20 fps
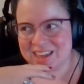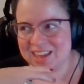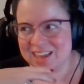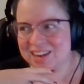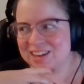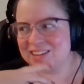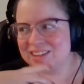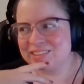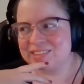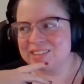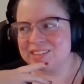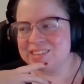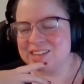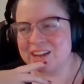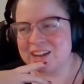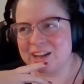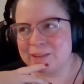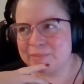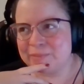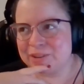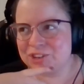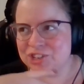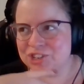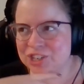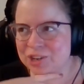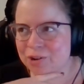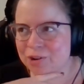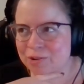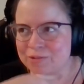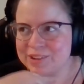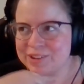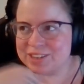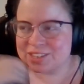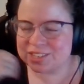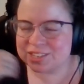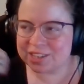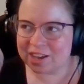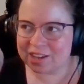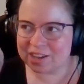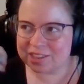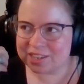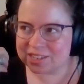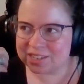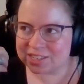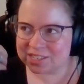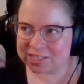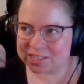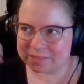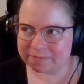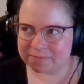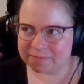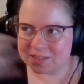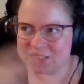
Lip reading: get it at the time, but she always saw this